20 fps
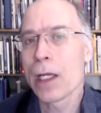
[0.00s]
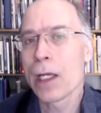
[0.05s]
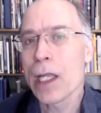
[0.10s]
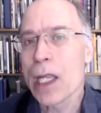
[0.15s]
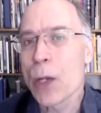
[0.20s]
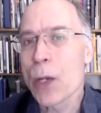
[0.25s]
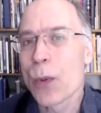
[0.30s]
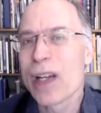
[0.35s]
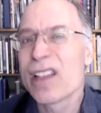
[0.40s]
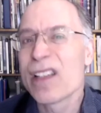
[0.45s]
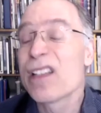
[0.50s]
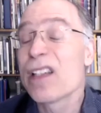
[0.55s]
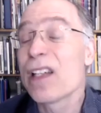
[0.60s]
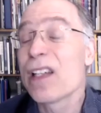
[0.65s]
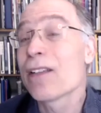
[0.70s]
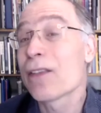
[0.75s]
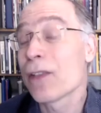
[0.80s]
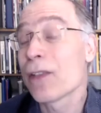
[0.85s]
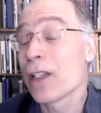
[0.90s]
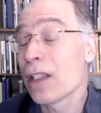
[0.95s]
It was
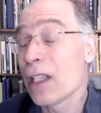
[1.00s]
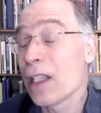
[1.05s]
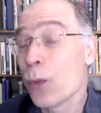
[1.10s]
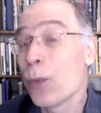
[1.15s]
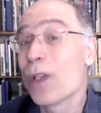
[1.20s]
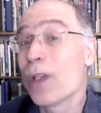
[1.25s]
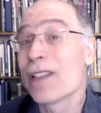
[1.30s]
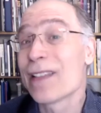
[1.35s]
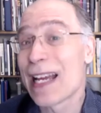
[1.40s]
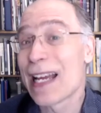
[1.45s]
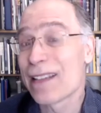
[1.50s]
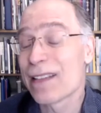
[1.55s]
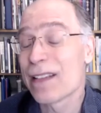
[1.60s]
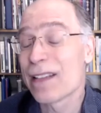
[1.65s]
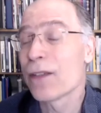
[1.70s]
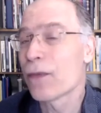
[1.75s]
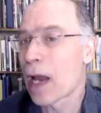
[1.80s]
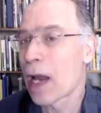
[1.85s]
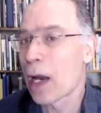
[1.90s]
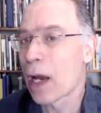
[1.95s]
as
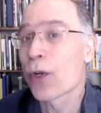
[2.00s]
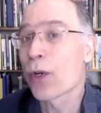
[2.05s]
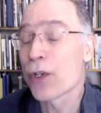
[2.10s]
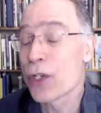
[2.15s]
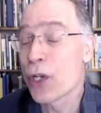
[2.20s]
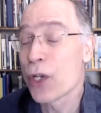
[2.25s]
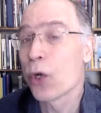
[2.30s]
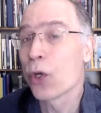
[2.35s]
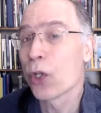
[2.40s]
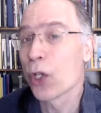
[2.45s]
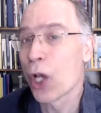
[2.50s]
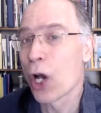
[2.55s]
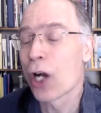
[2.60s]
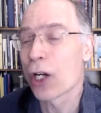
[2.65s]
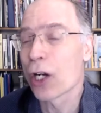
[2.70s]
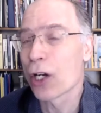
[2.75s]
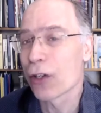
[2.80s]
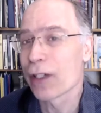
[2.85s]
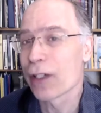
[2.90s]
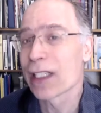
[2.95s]
if I were no
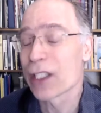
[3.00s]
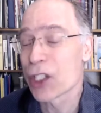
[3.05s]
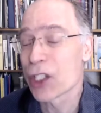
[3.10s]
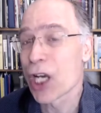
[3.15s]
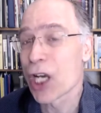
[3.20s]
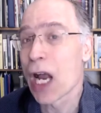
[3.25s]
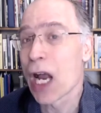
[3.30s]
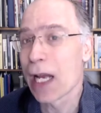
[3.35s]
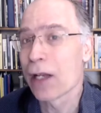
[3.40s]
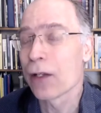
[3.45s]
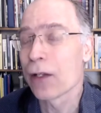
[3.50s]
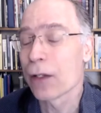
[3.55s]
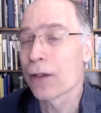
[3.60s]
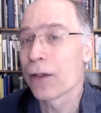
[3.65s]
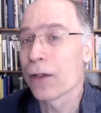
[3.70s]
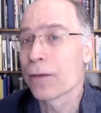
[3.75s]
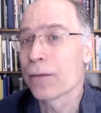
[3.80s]
longer a child.